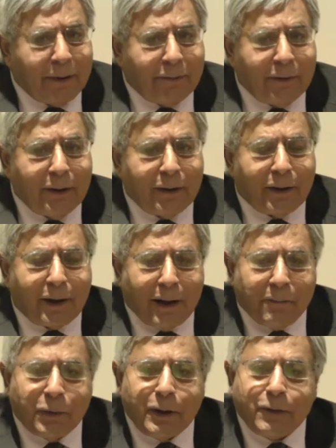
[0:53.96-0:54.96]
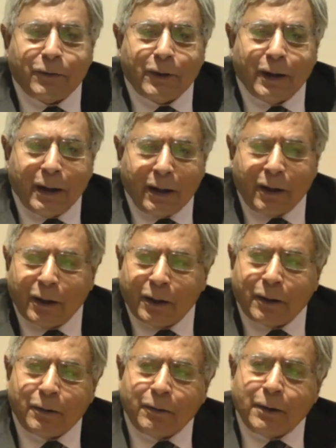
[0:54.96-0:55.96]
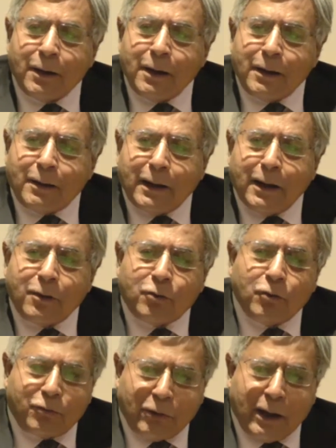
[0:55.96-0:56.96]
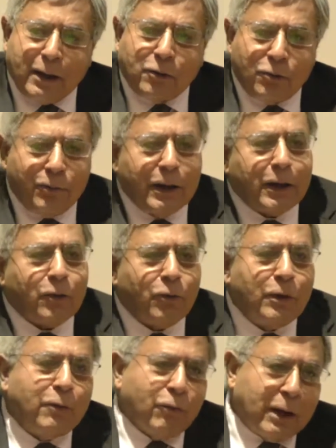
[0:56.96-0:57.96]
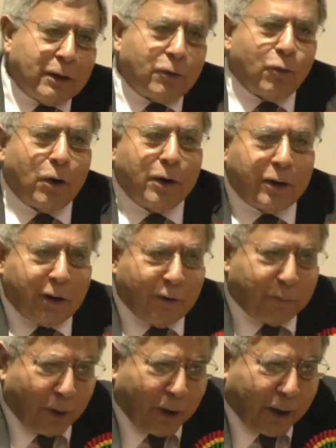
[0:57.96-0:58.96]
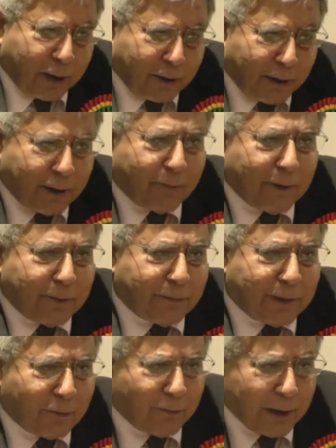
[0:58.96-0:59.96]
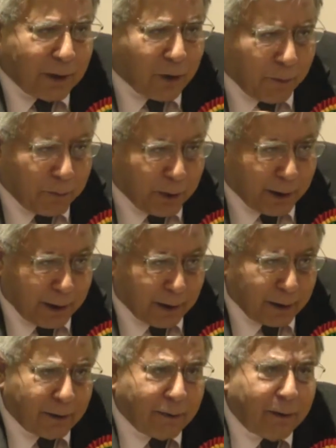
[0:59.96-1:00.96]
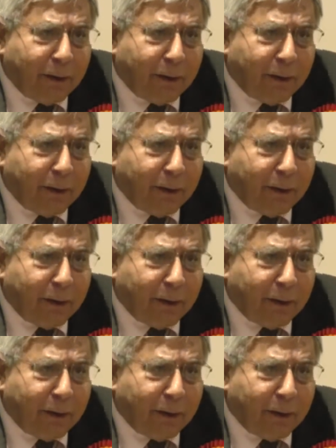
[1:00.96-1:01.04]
See, companies in India tend to try to make only one quality of product. Otherwise it gets very complicated